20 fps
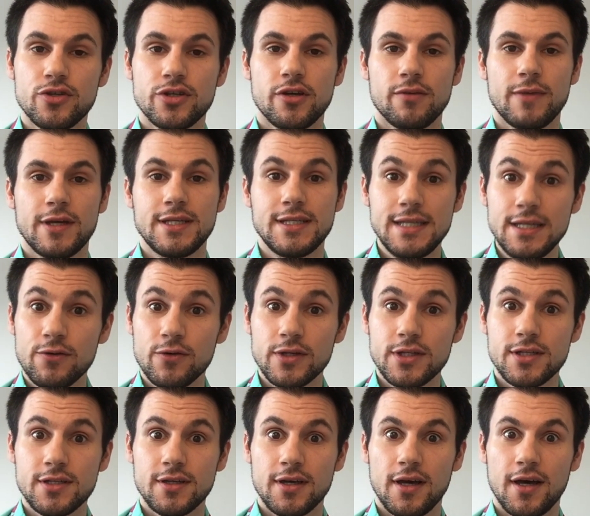to share my
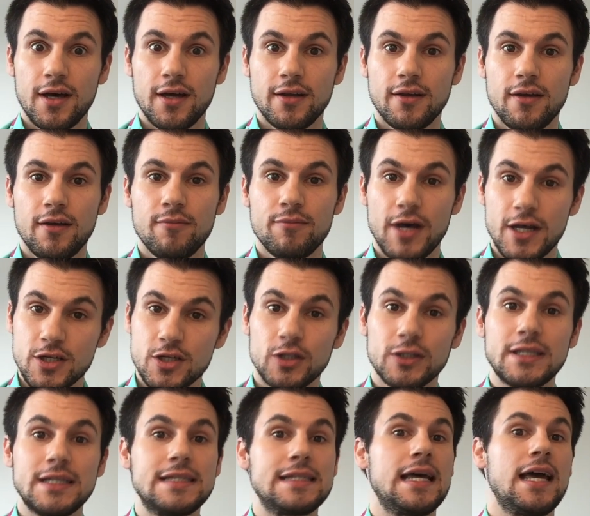secrets on puzzle
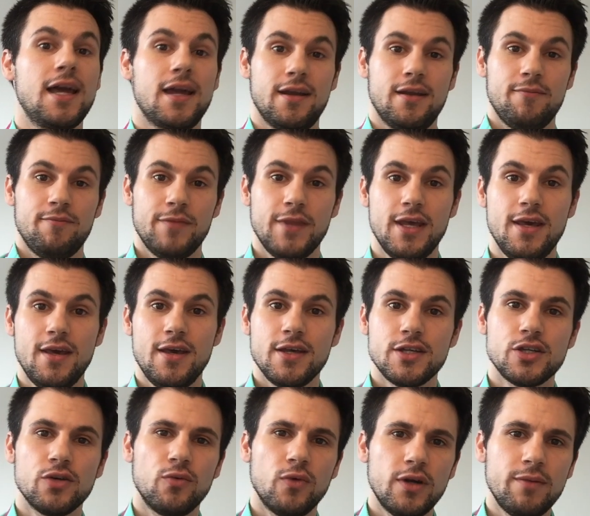design.
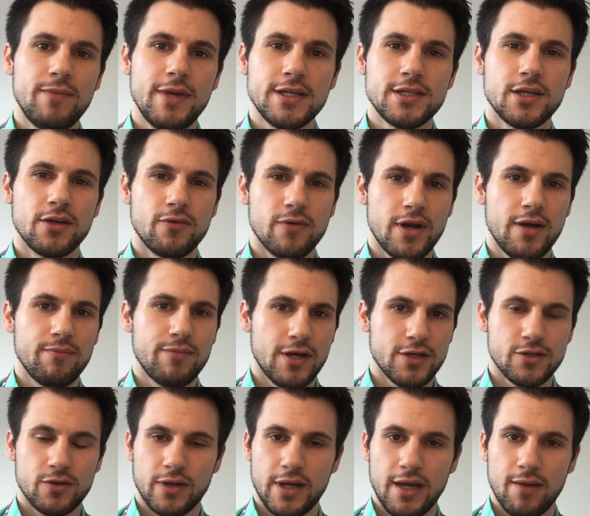So what makes a great
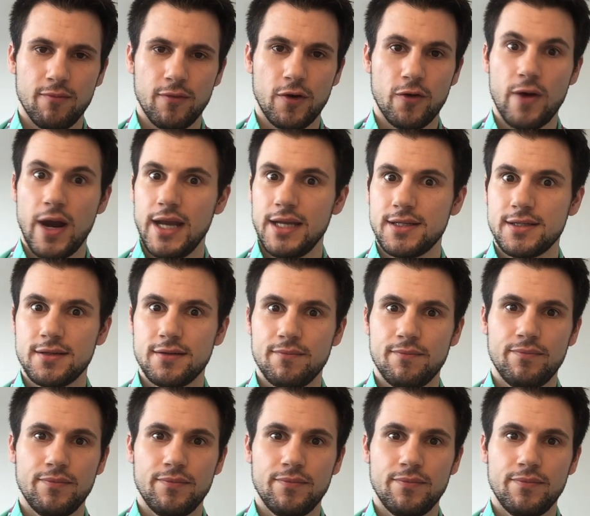puzzle game great?